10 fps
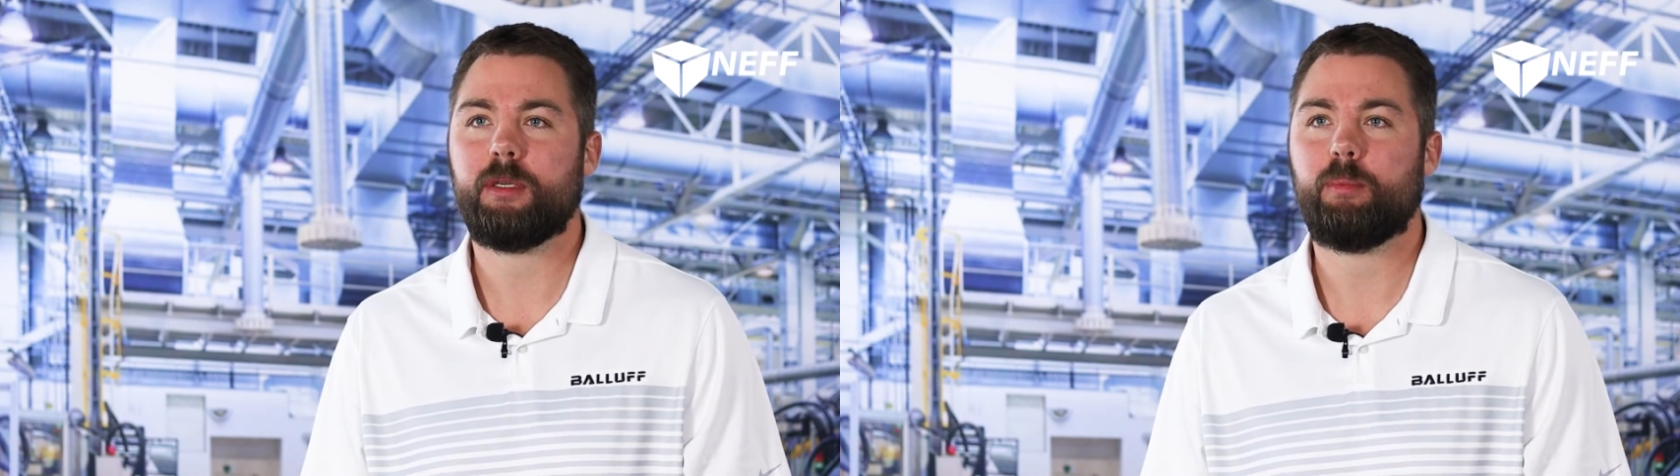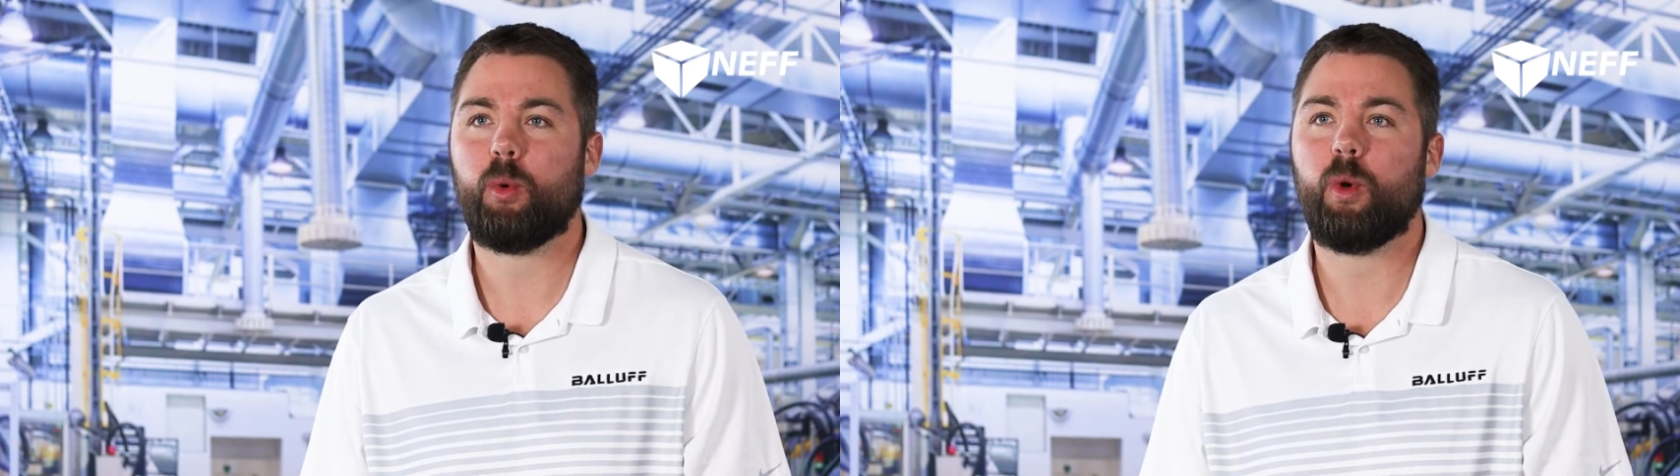
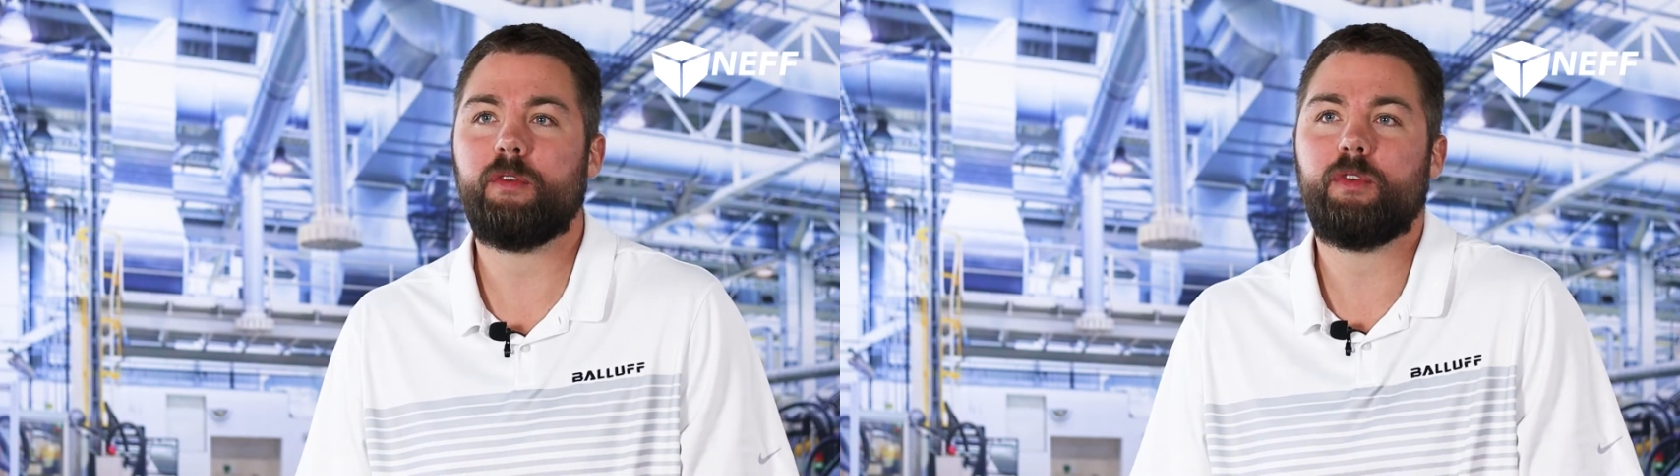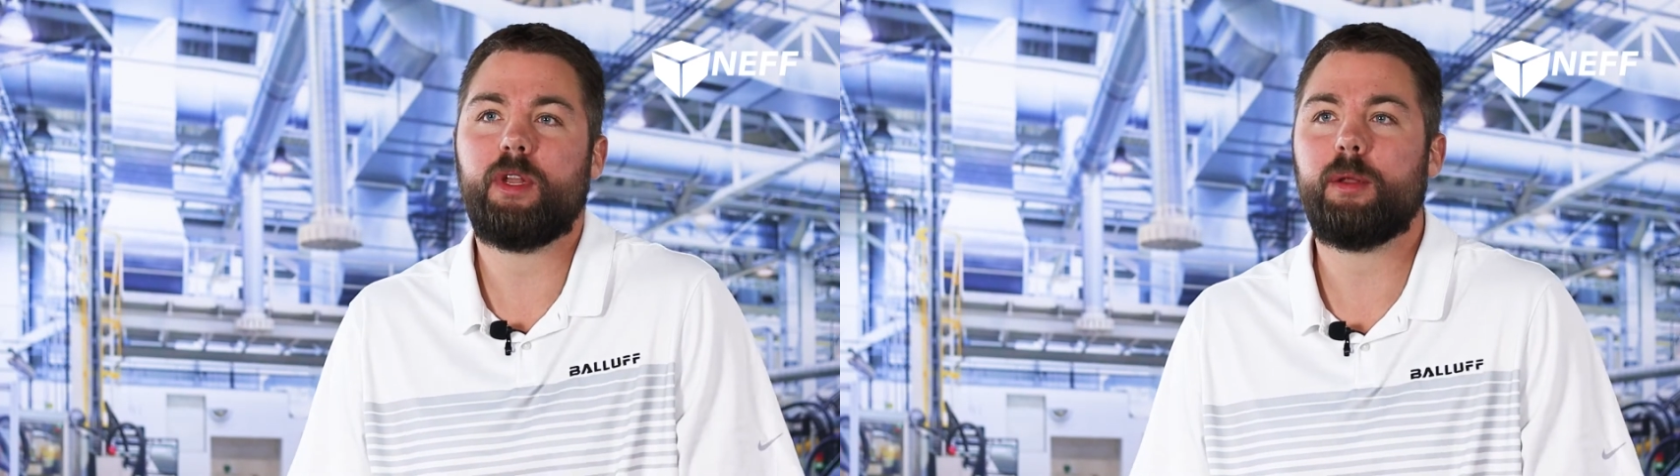but what
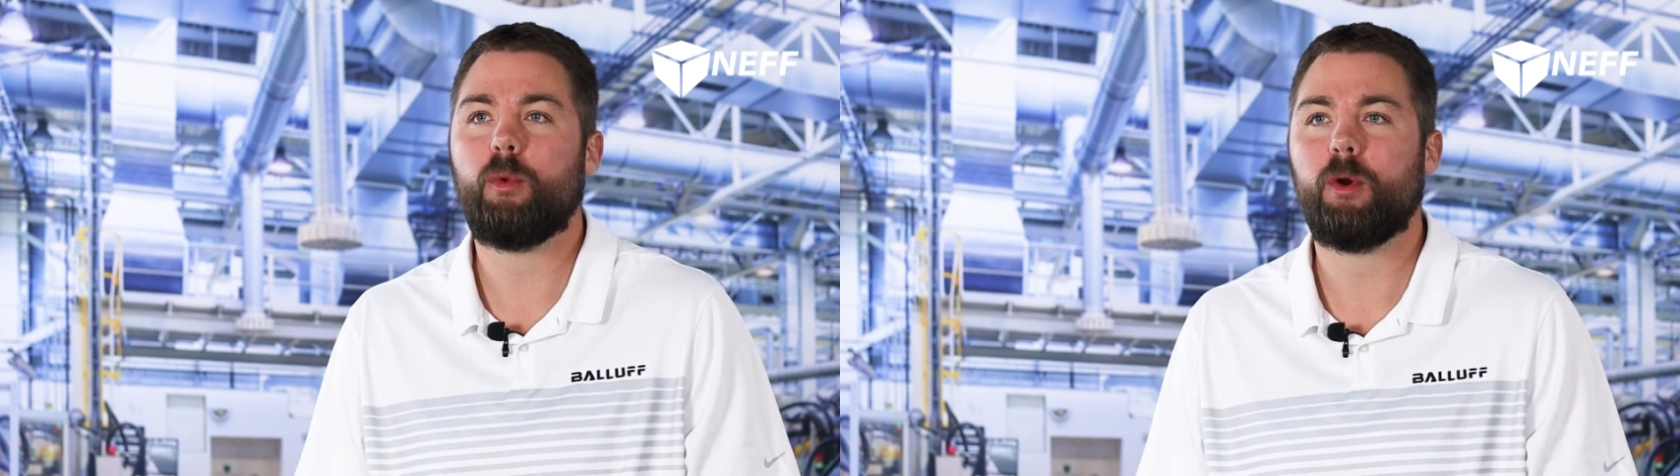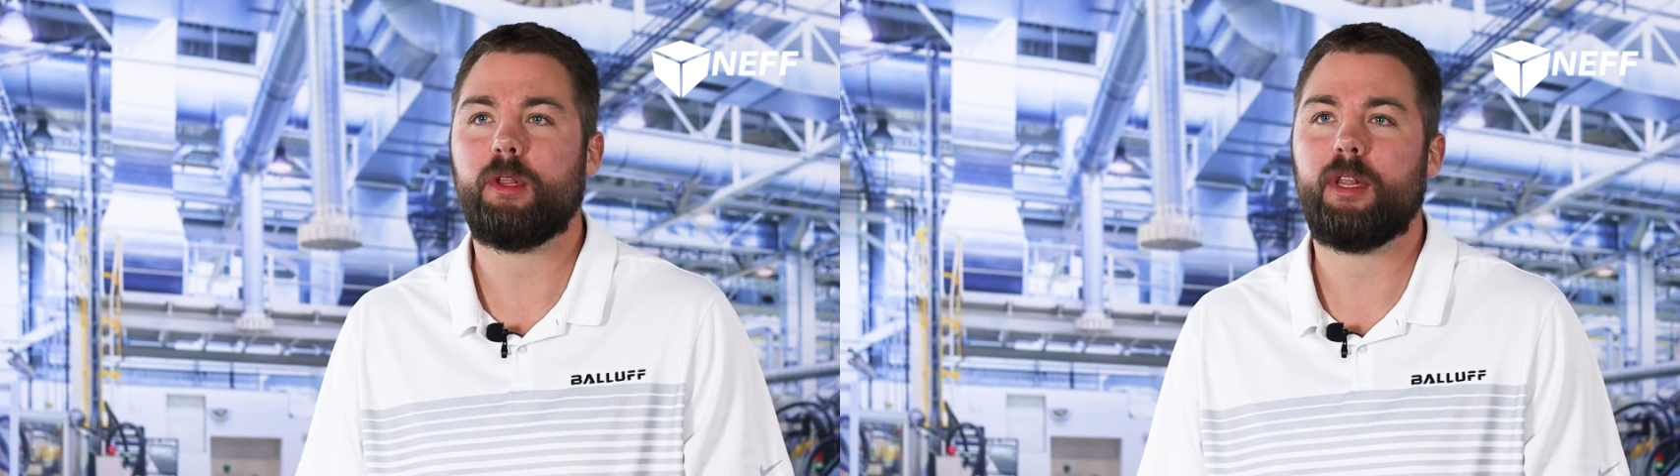if you need
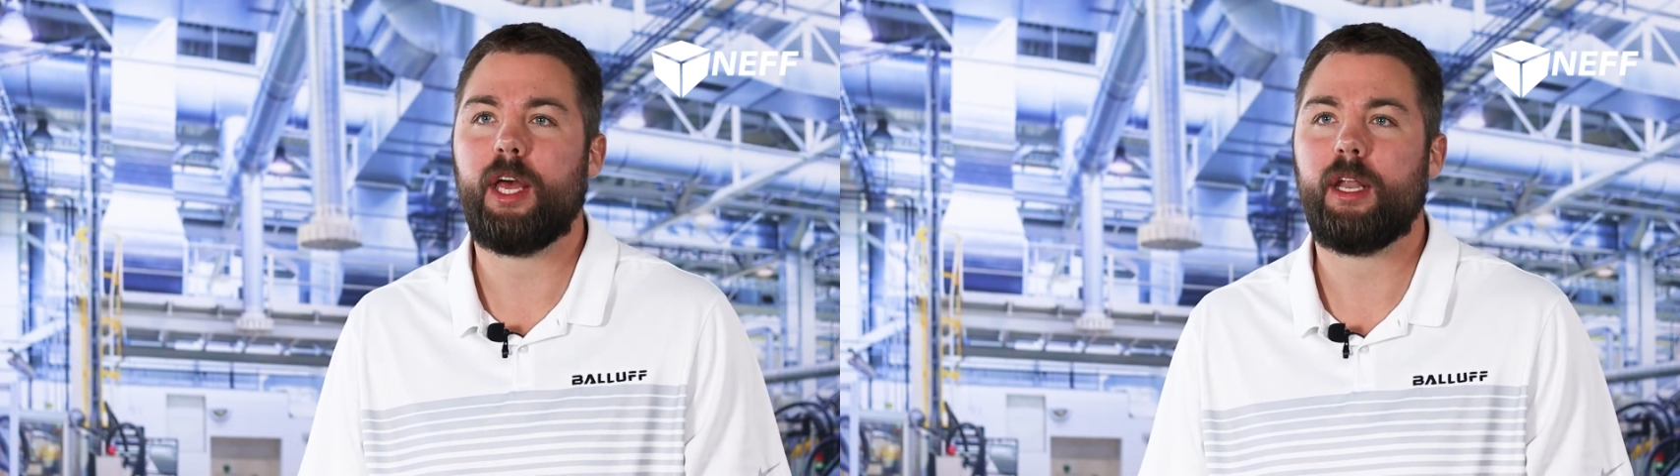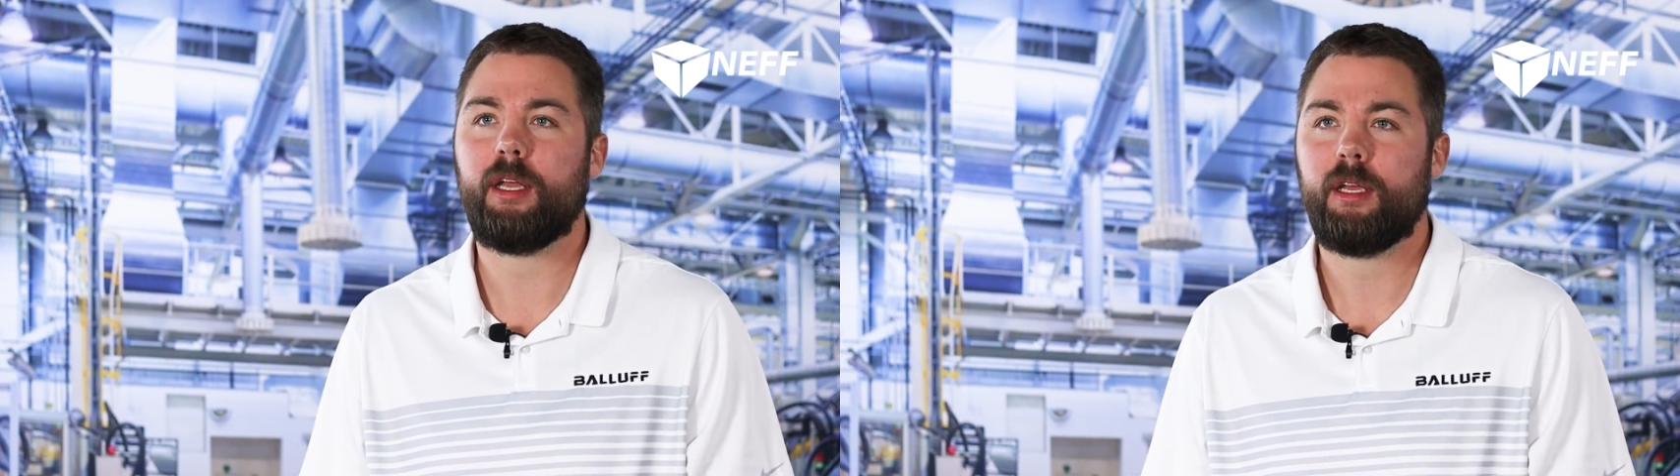more than
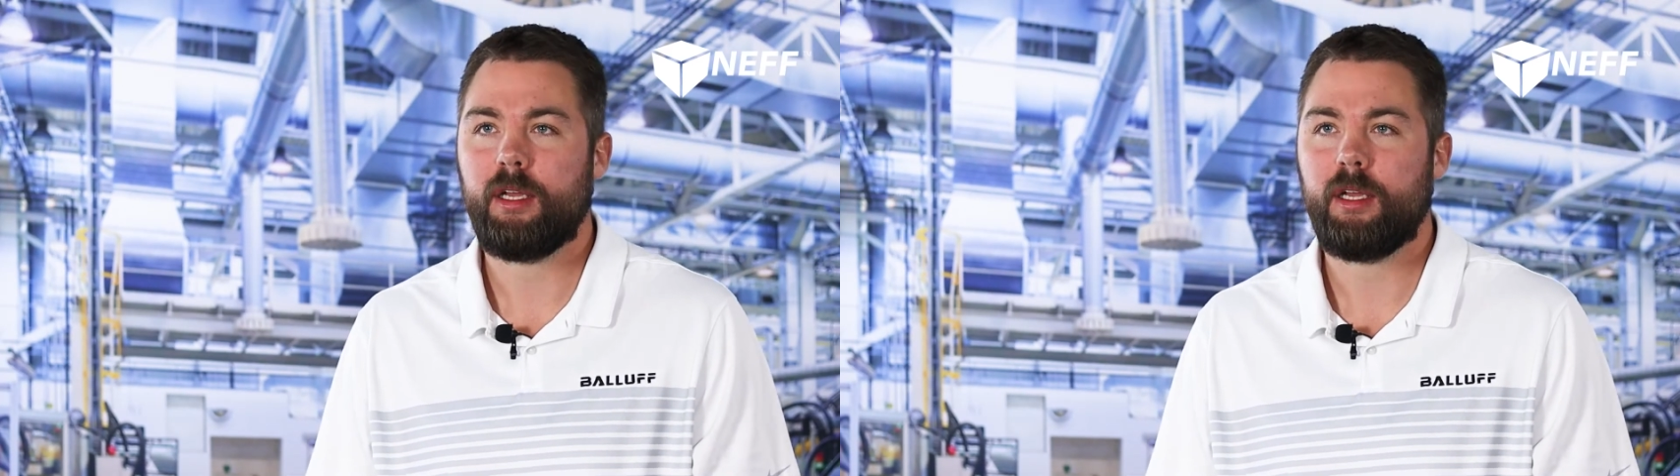that?